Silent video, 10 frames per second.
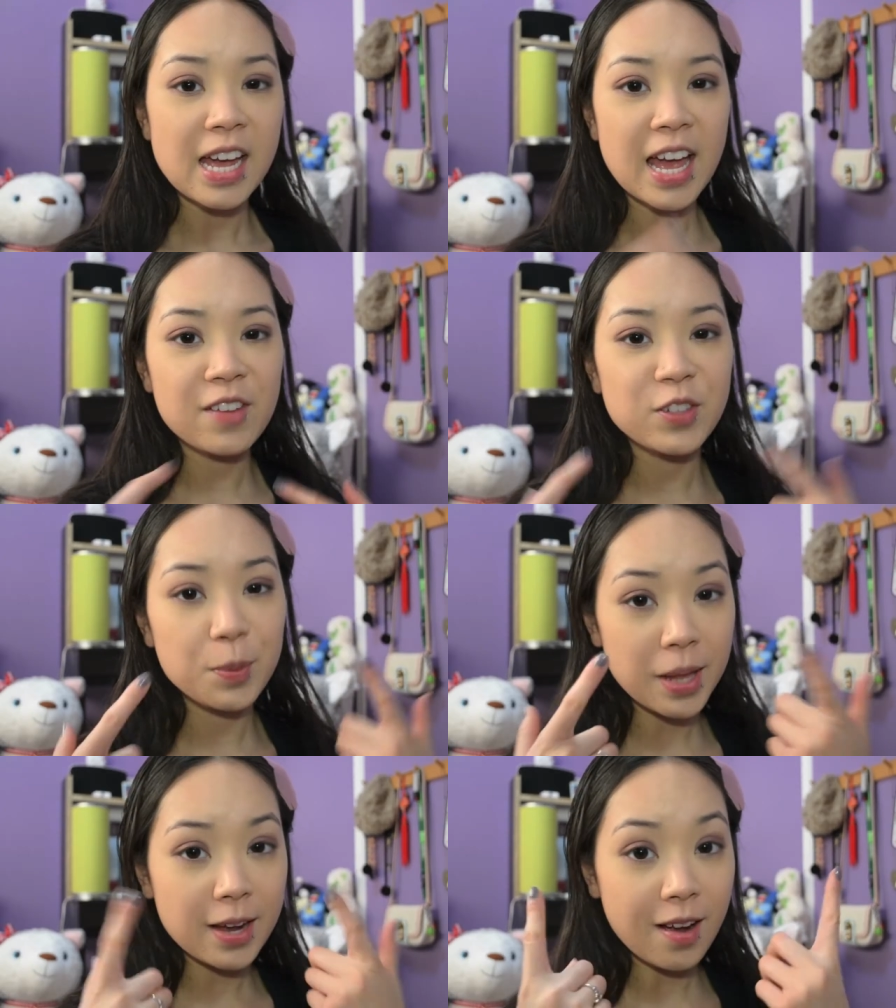Now after
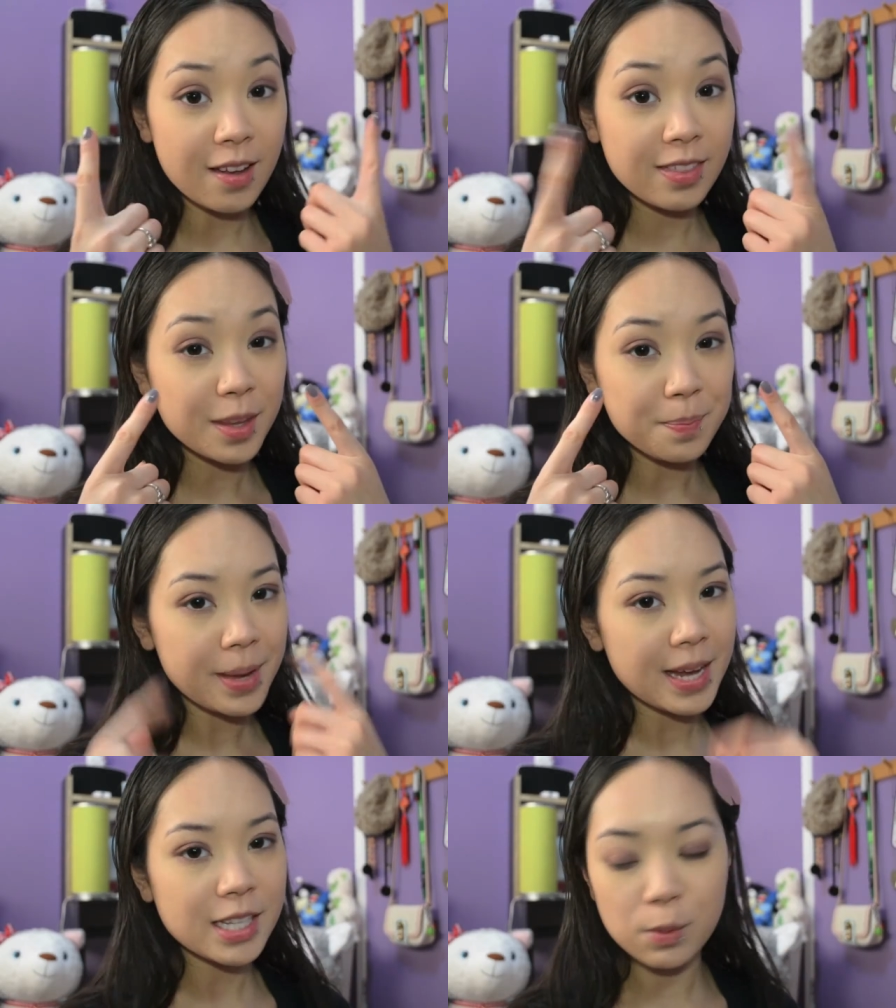applying on the
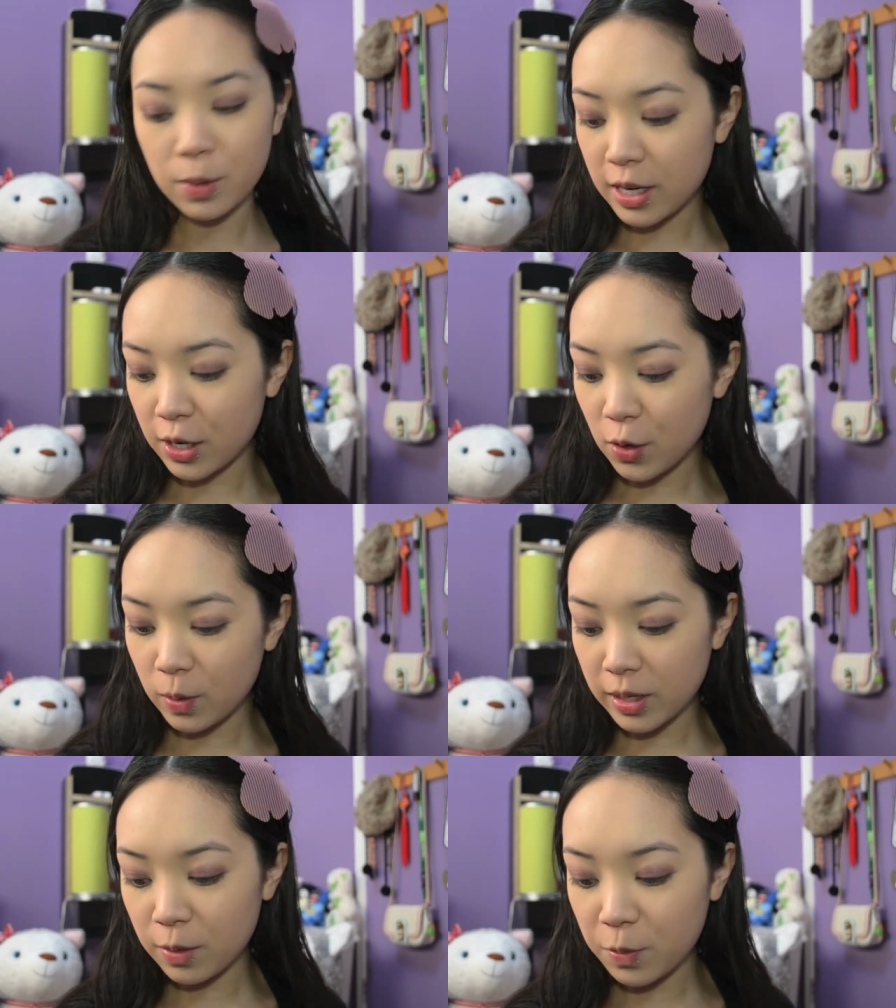base, we're going to
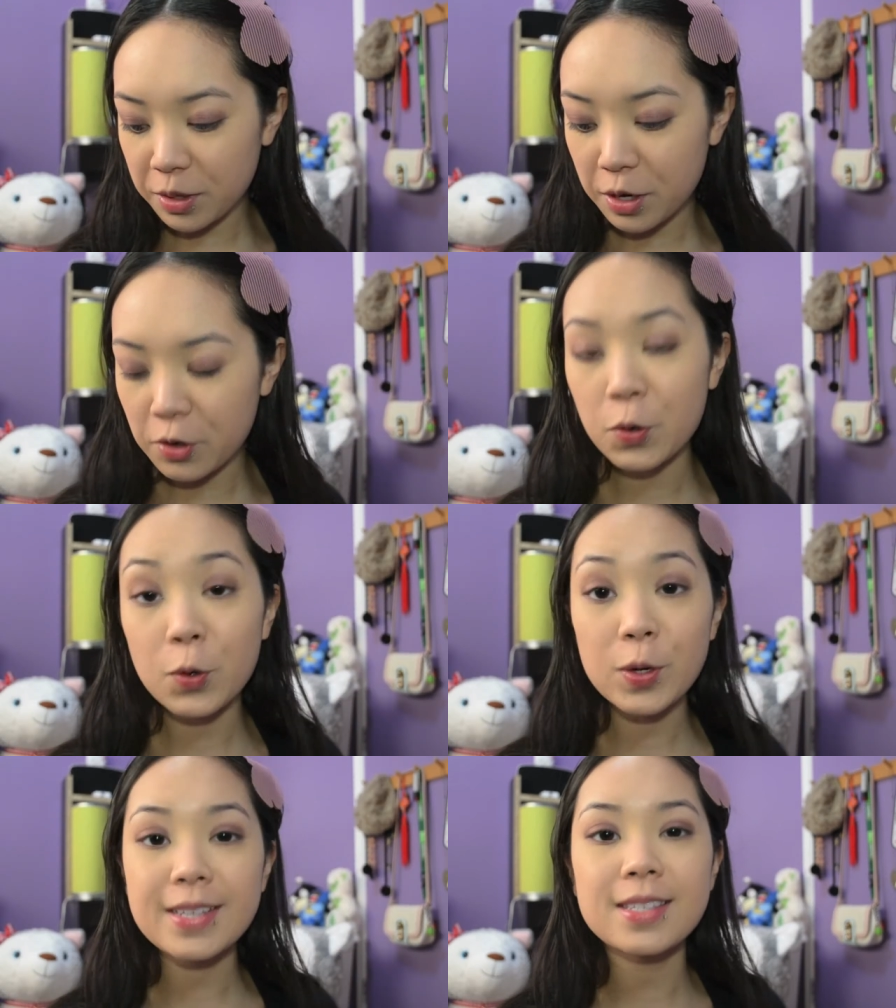go in with our
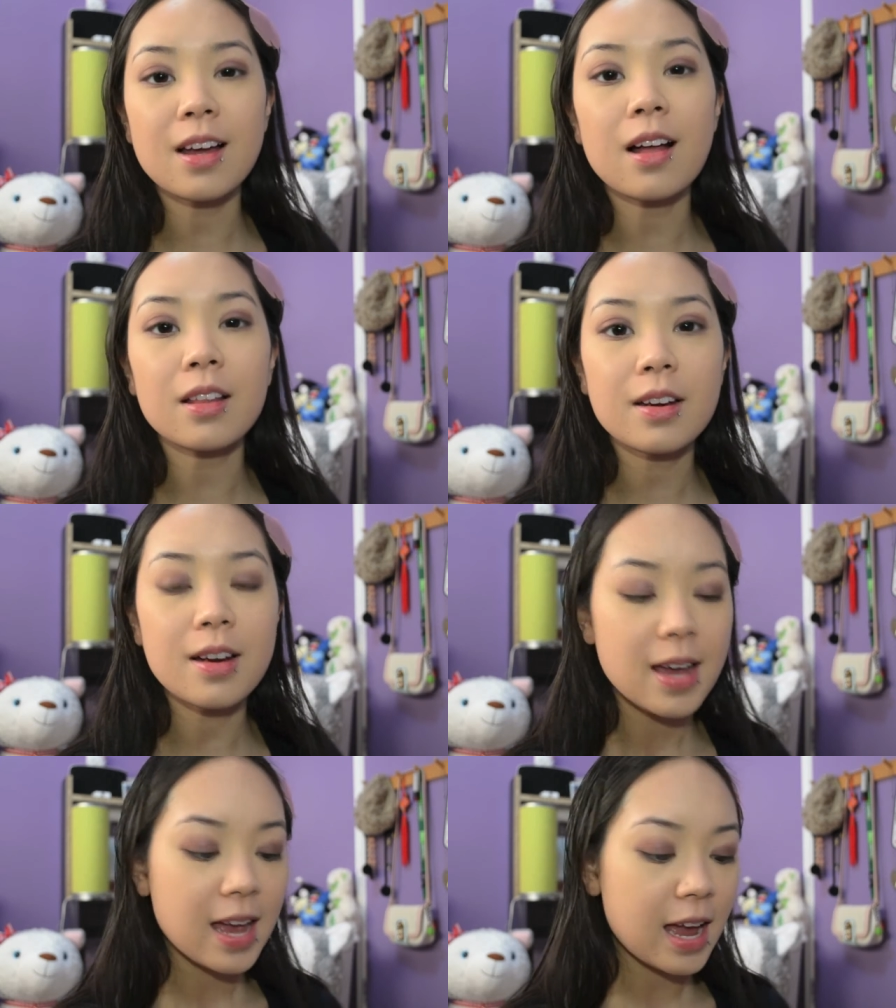crease
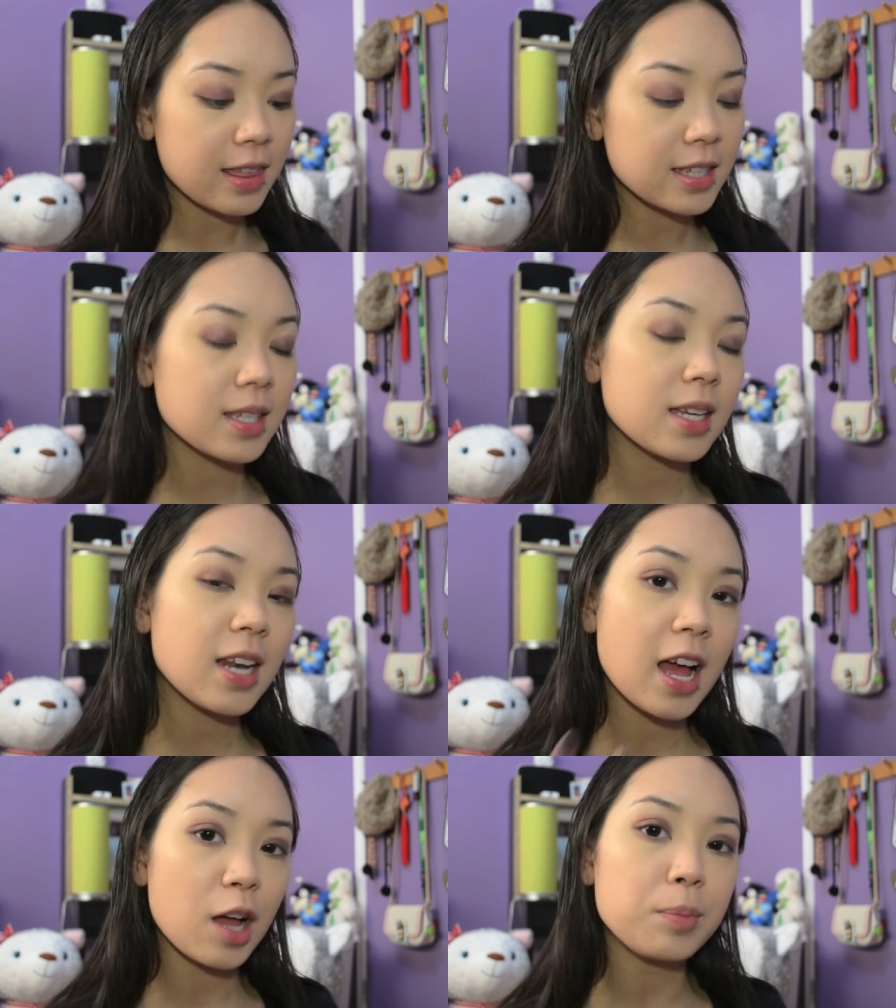color, and this is going
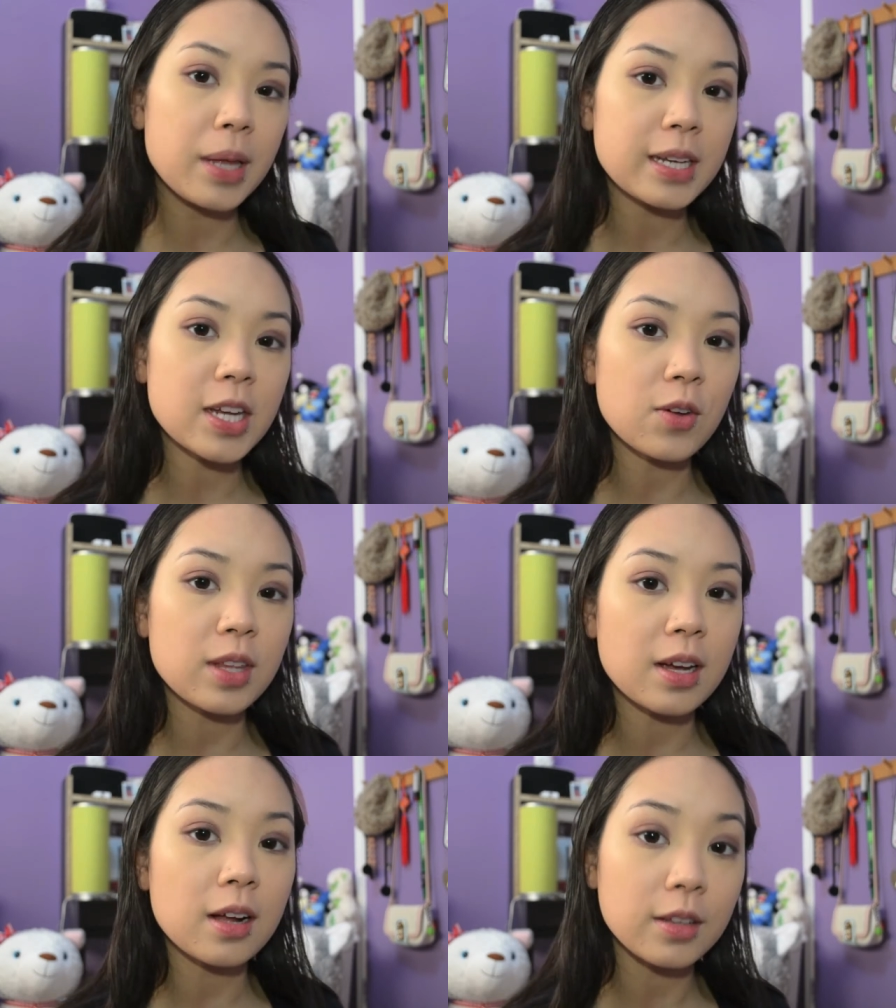to help blend out
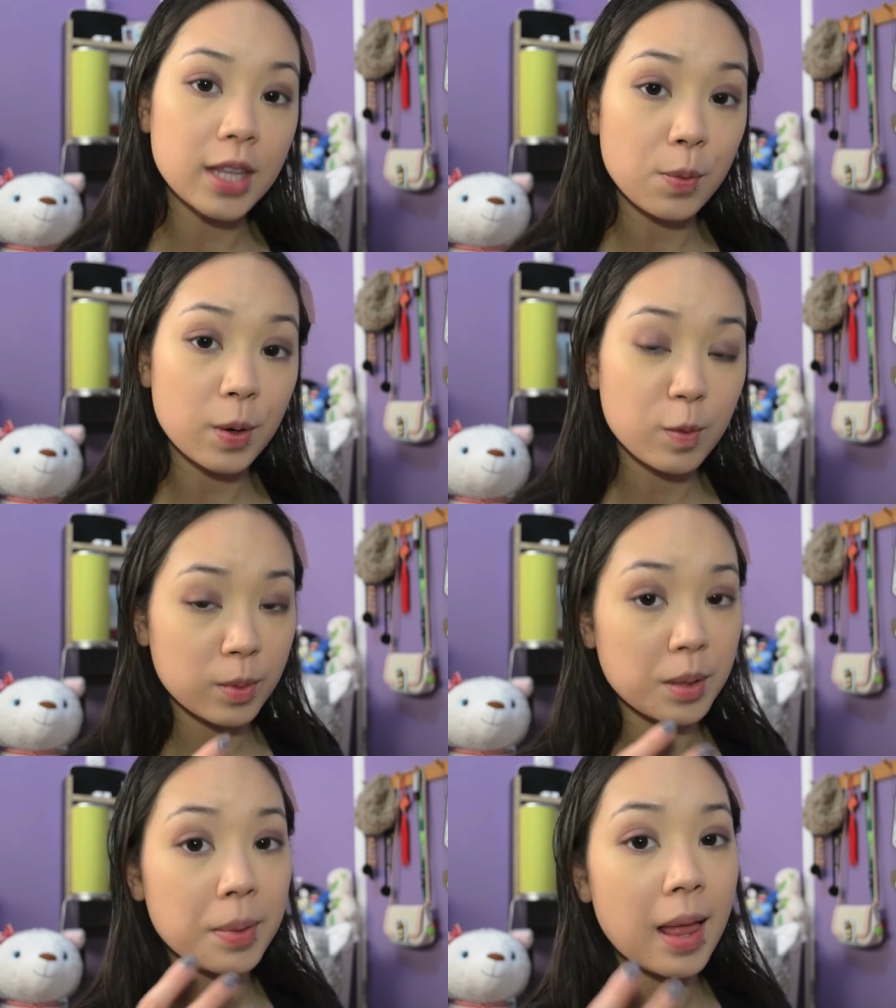the color that we're going
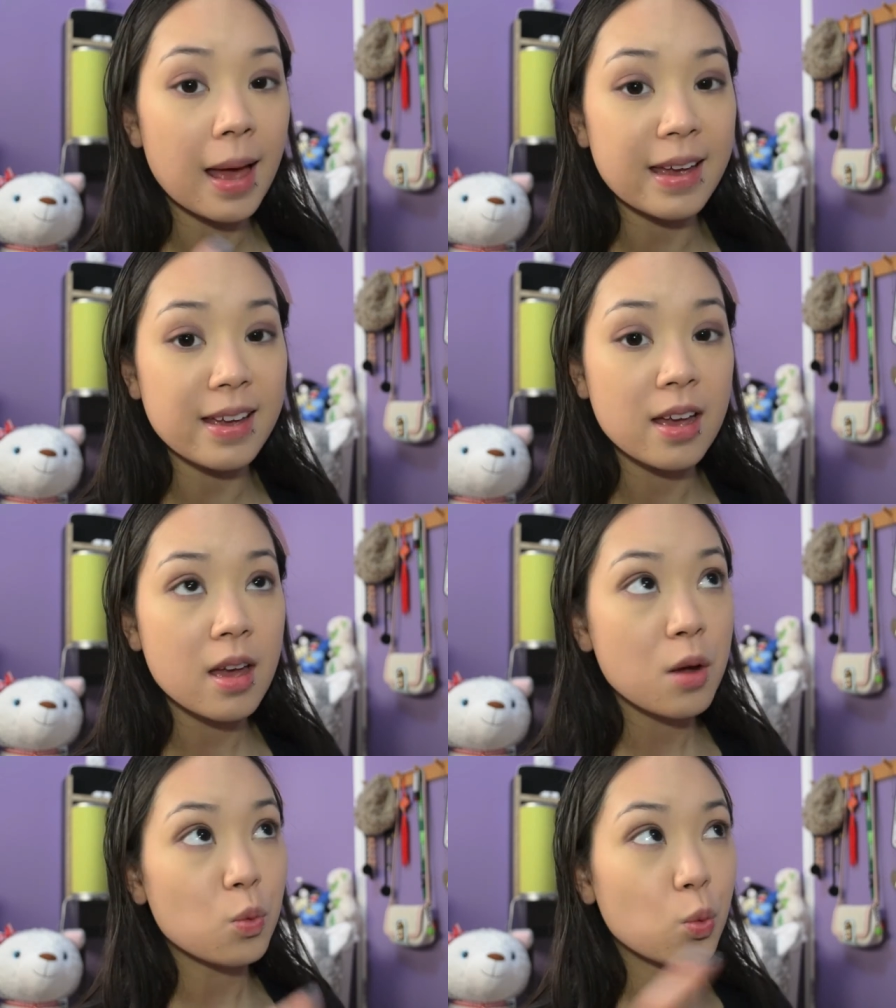to be applying
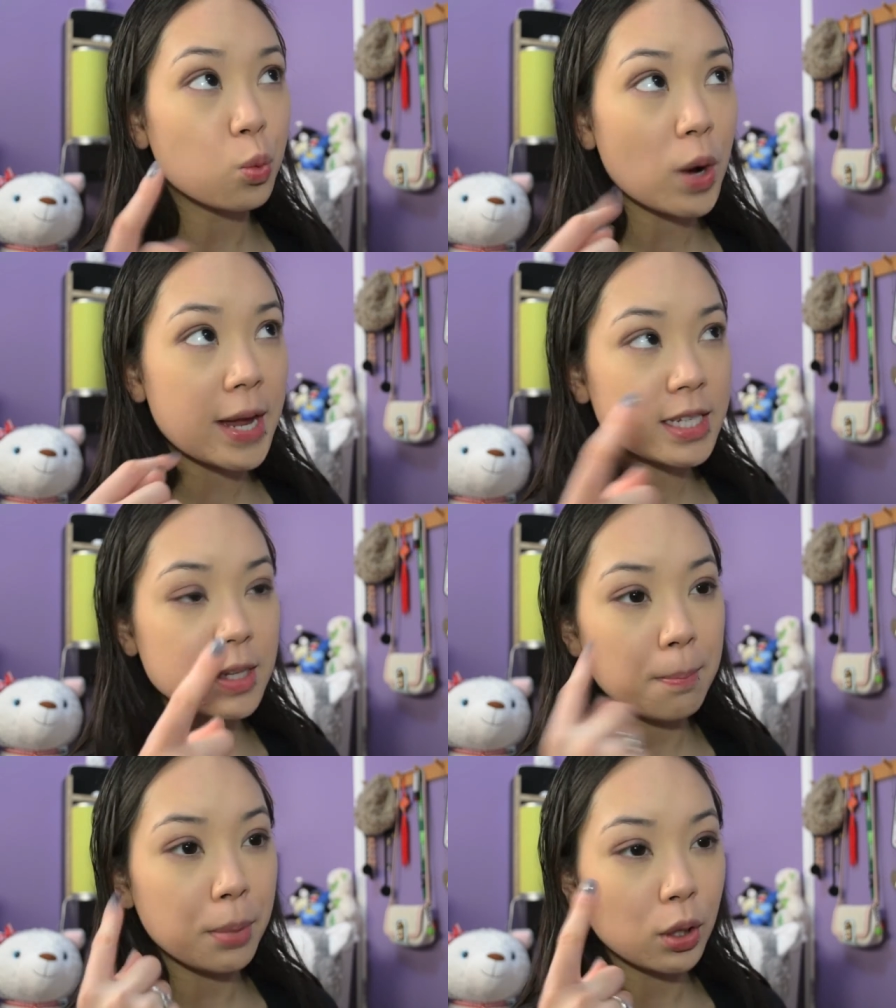
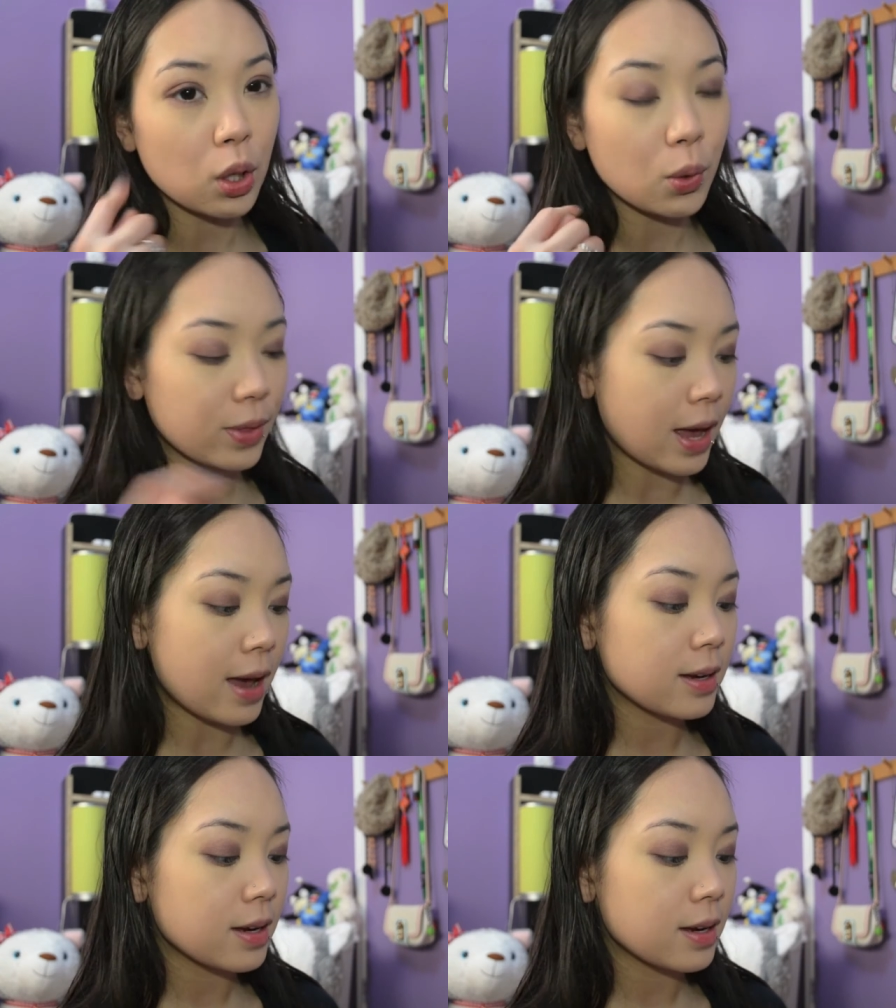right below that.